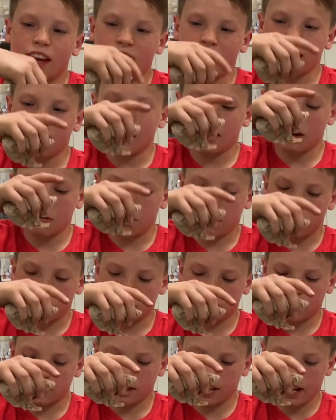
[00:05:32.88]
And the
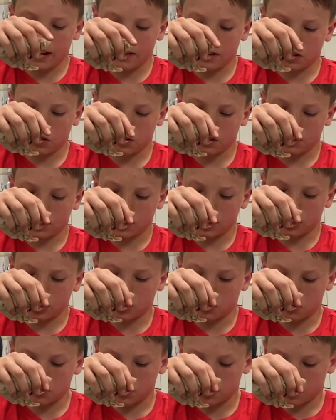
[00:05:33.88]
person that was with us,
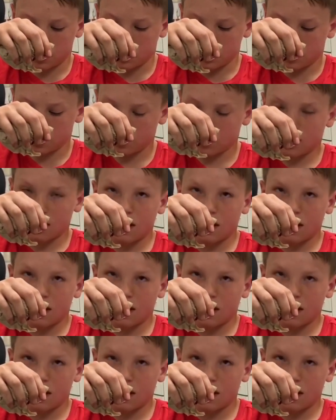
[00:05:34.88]
she was in